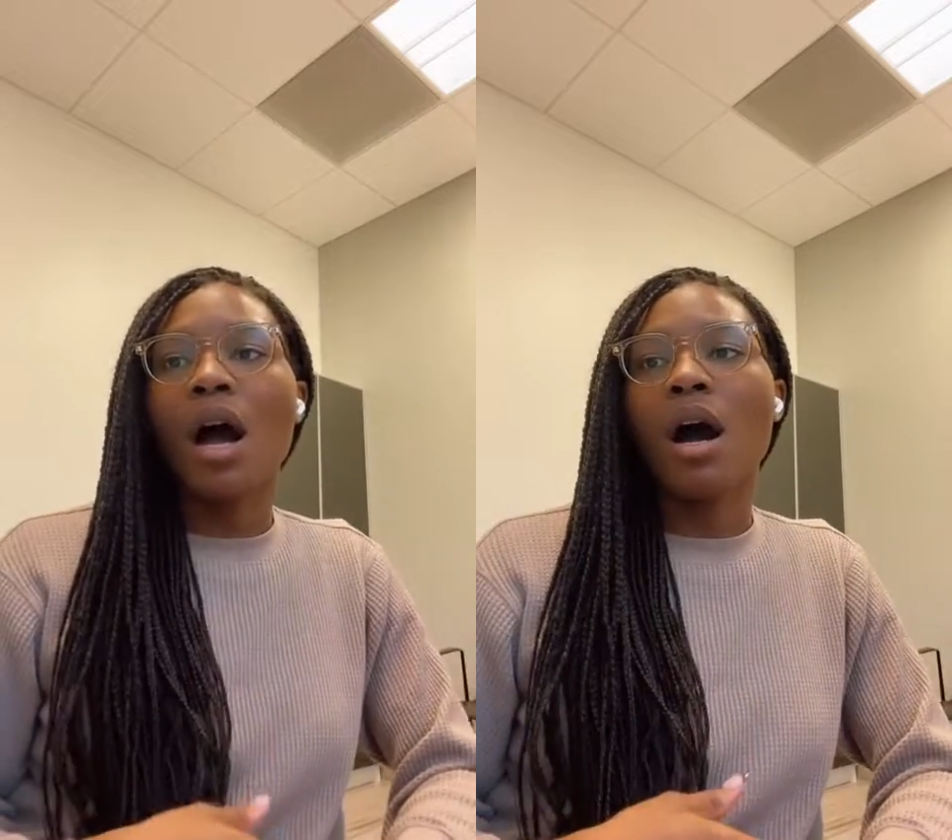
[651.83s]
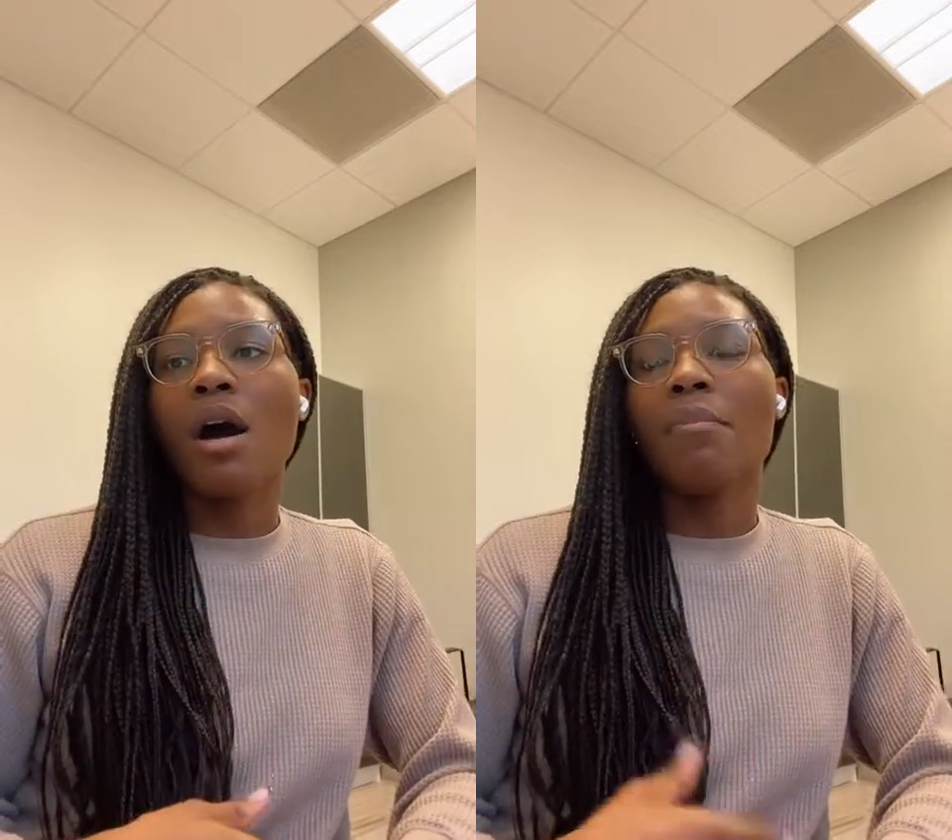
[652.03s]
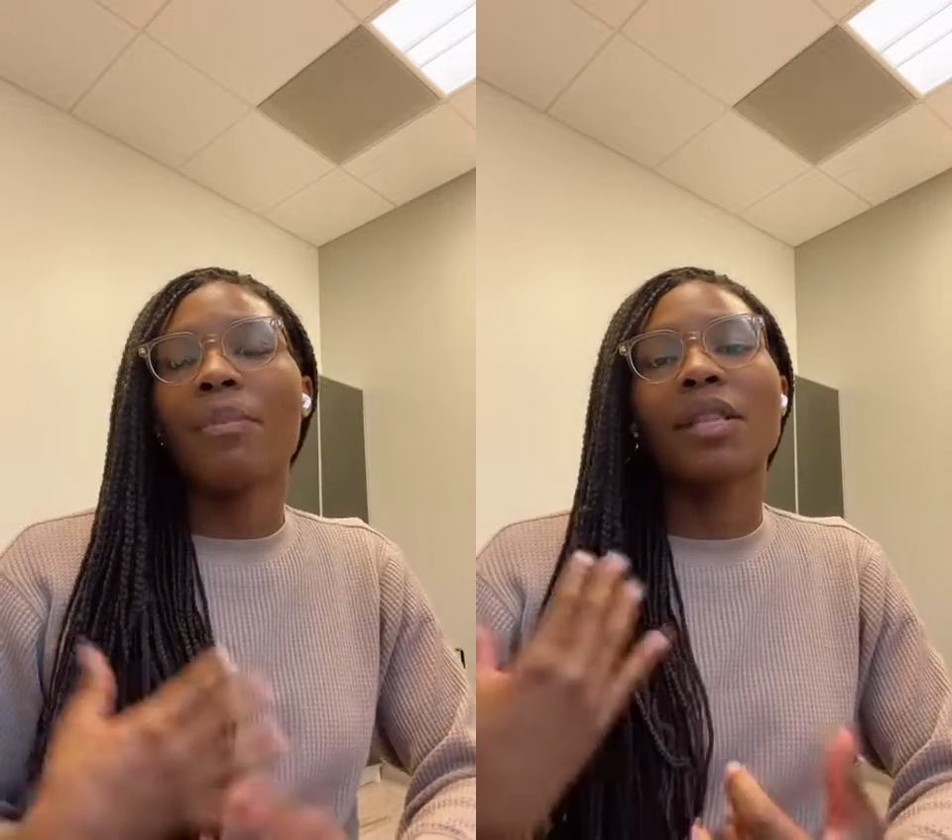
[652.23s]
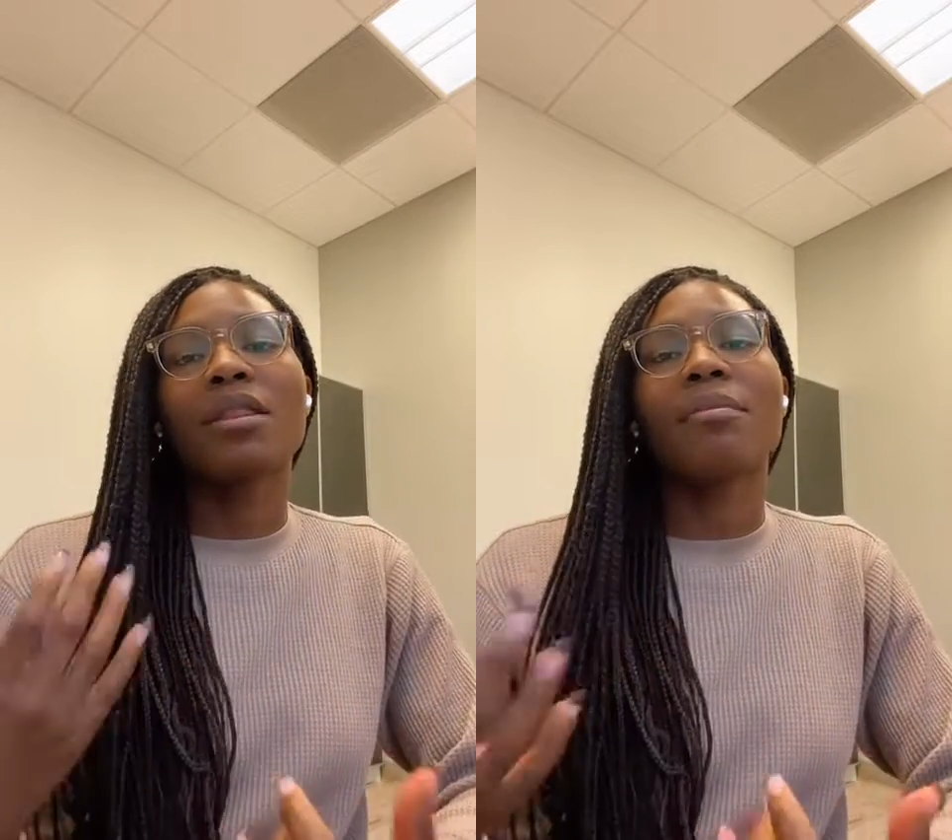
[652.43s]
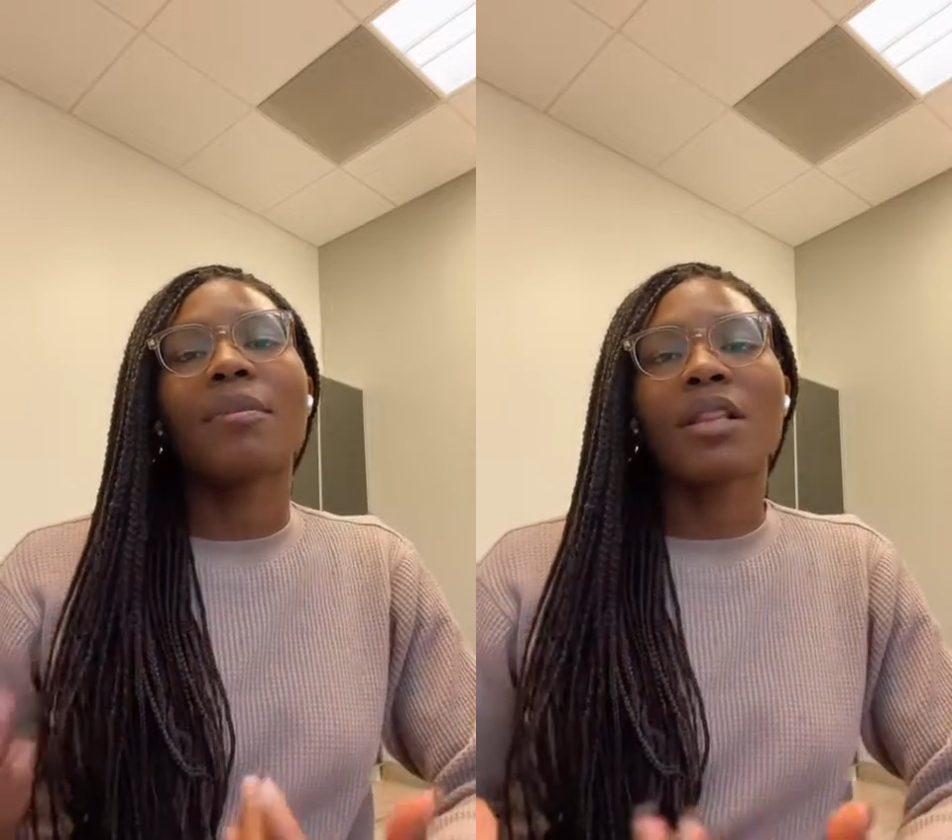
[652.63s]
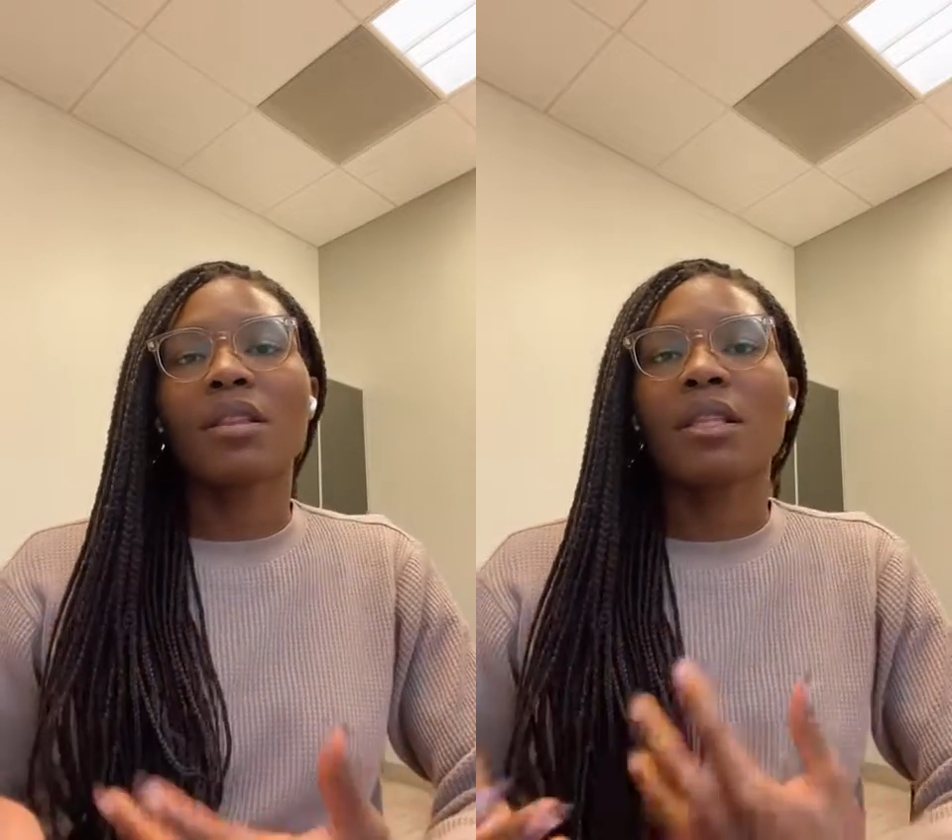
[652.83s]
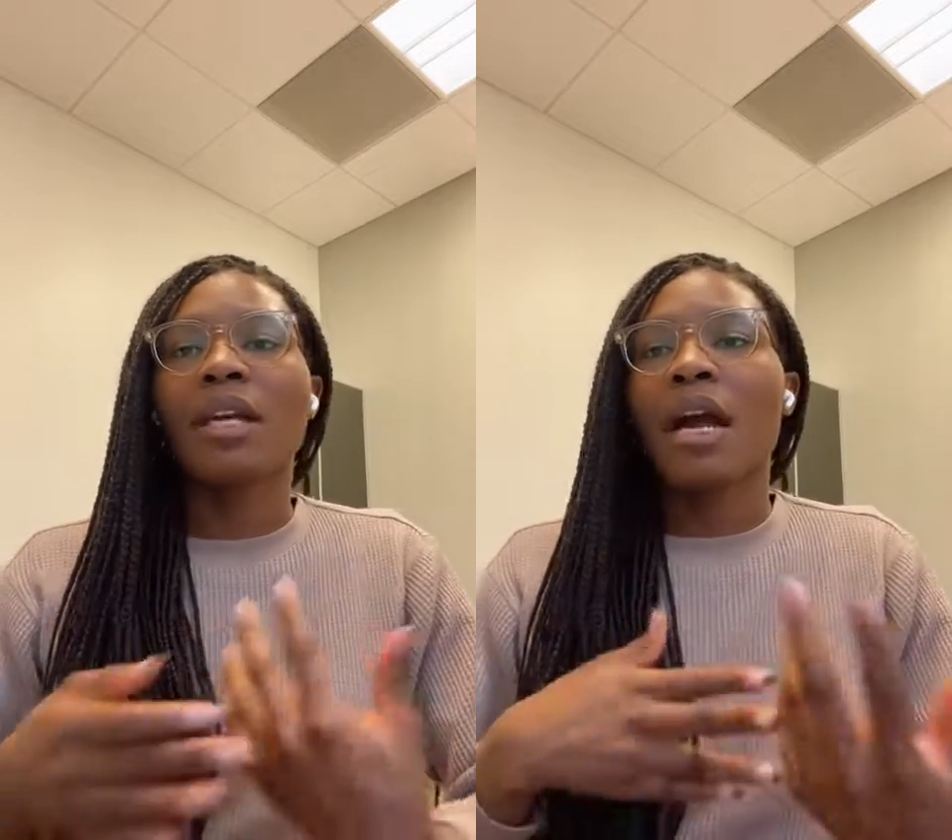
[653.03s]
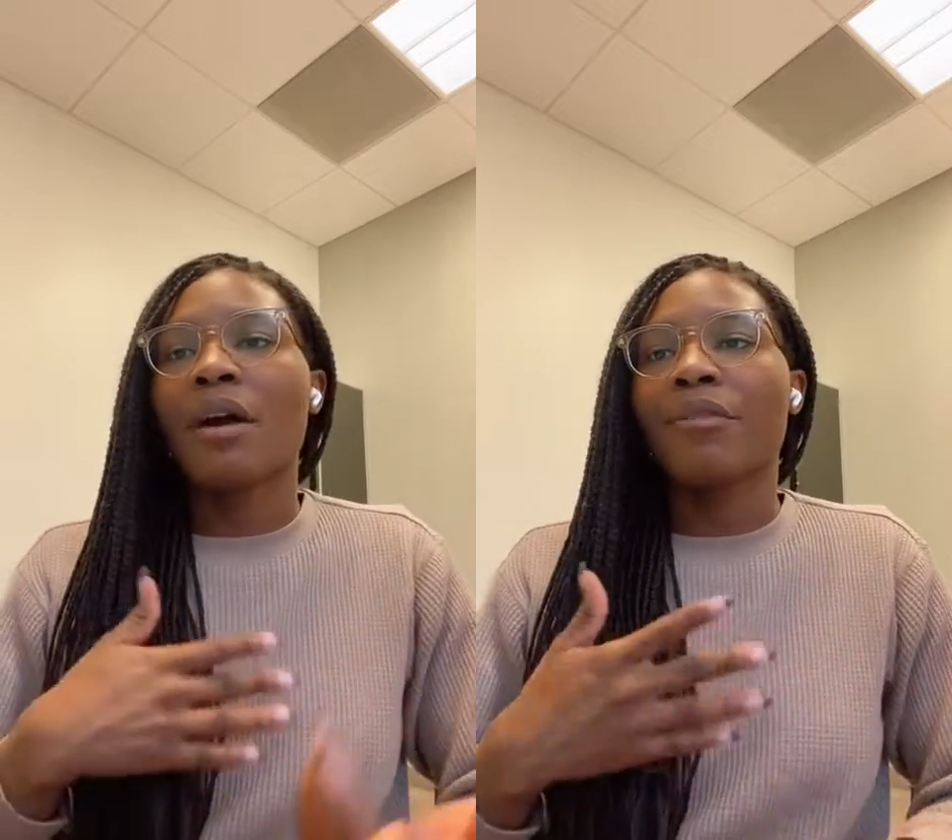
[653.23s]
but the
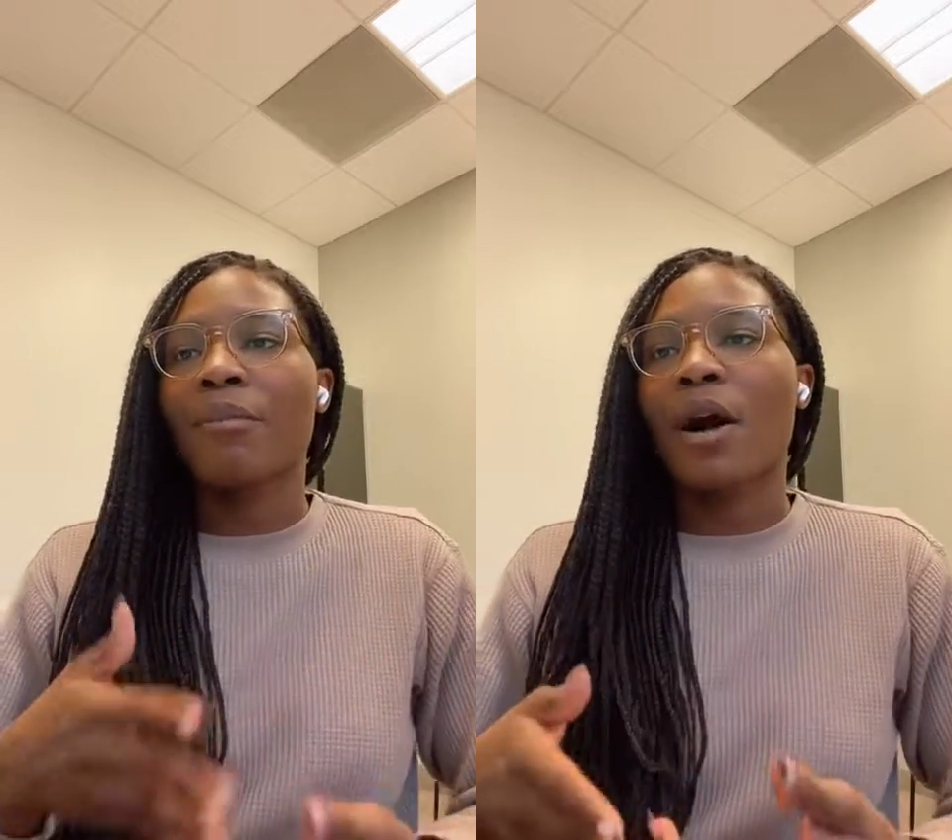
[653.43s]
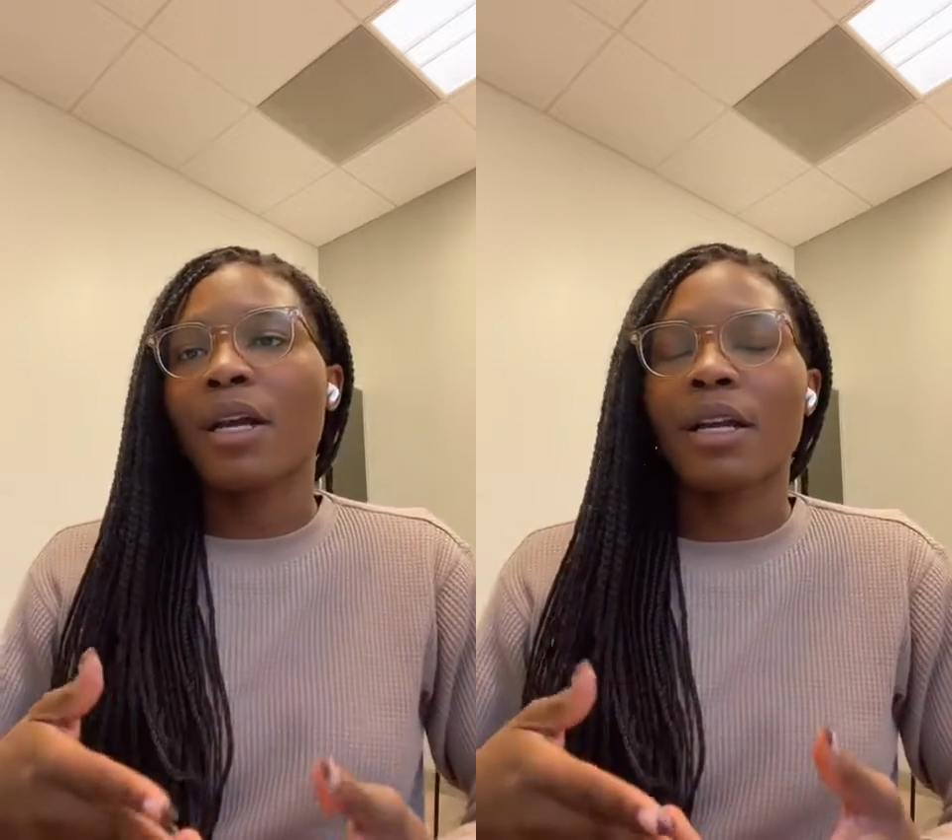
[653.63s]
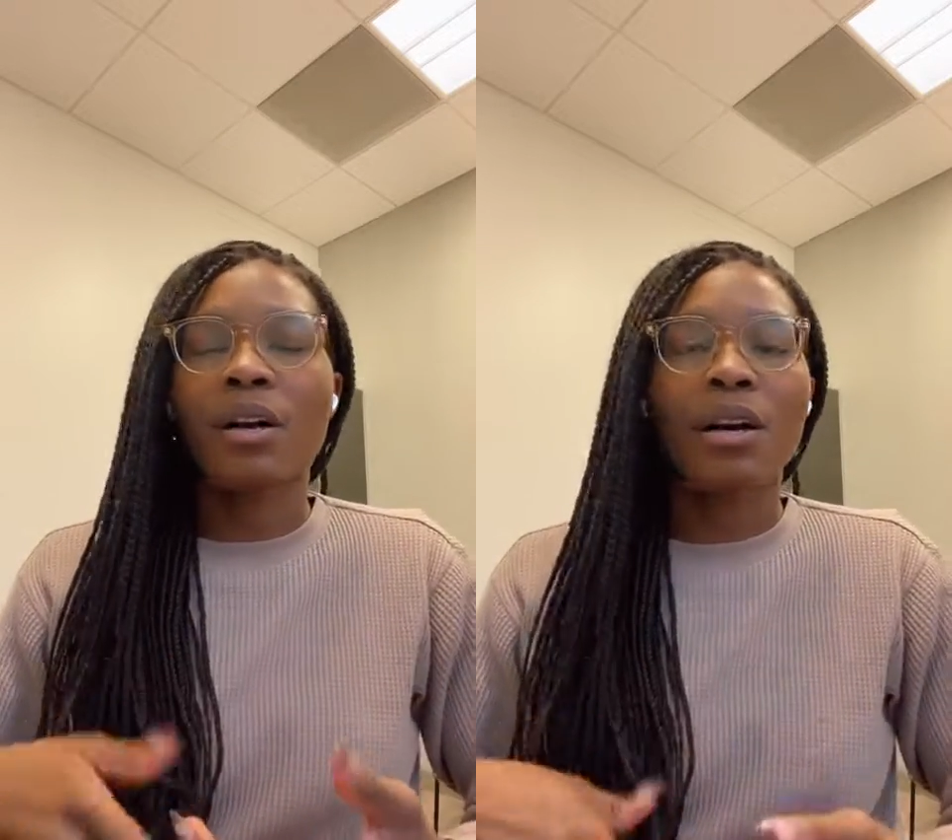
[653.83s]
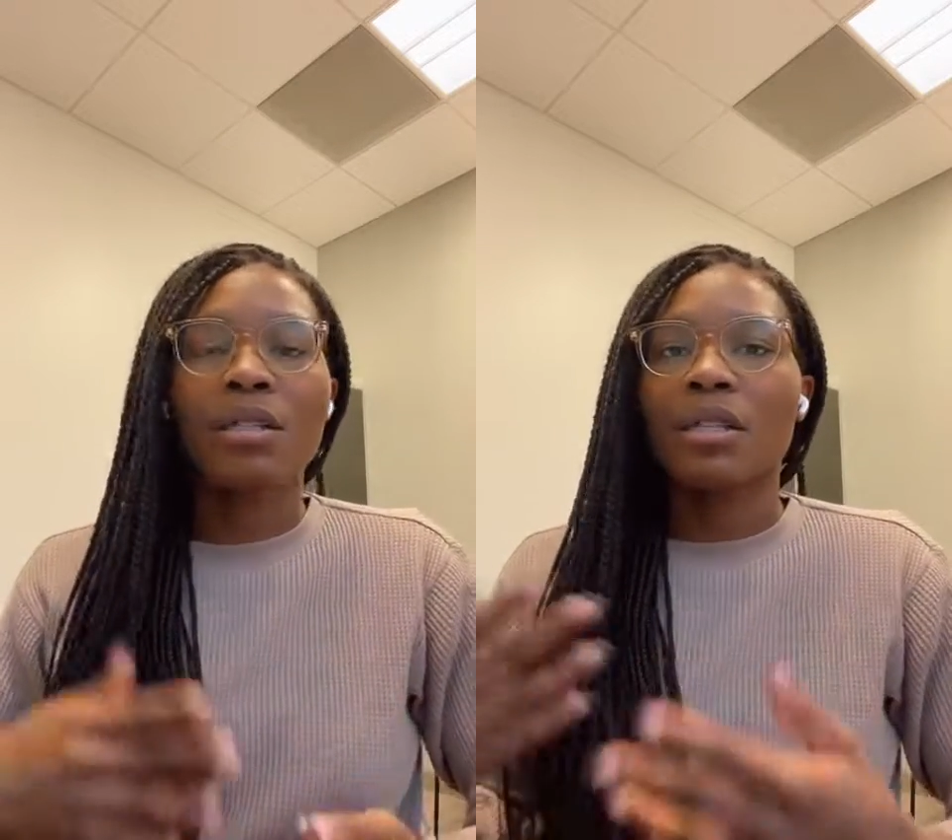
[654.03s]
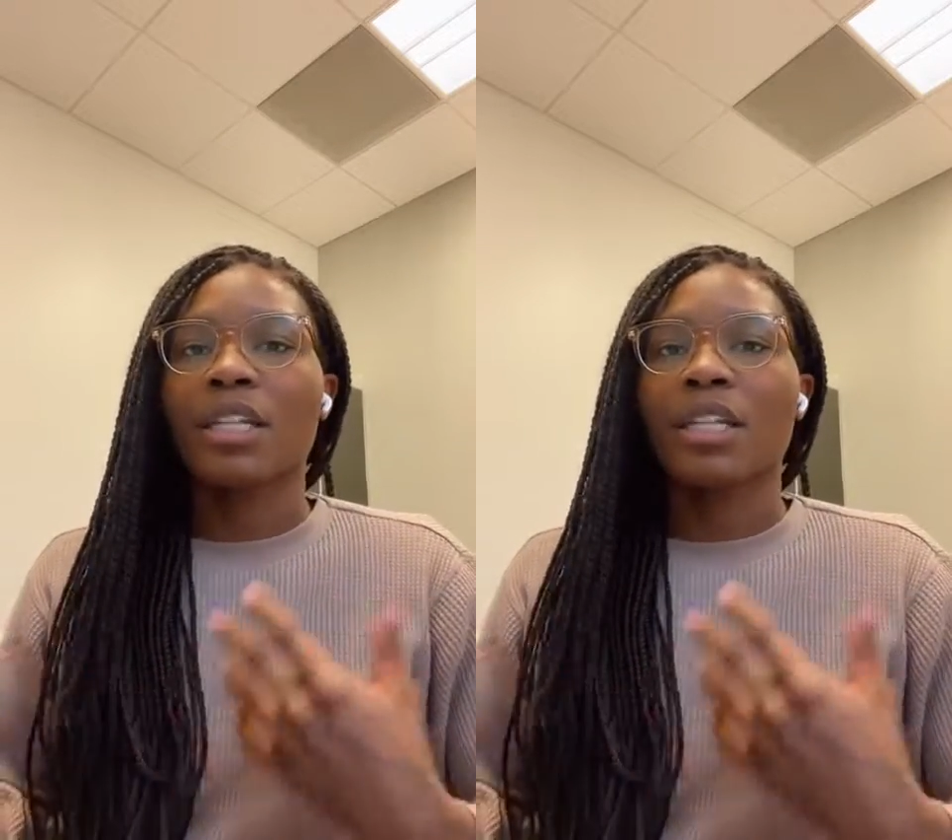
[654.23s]
monthly out-of-pocket cost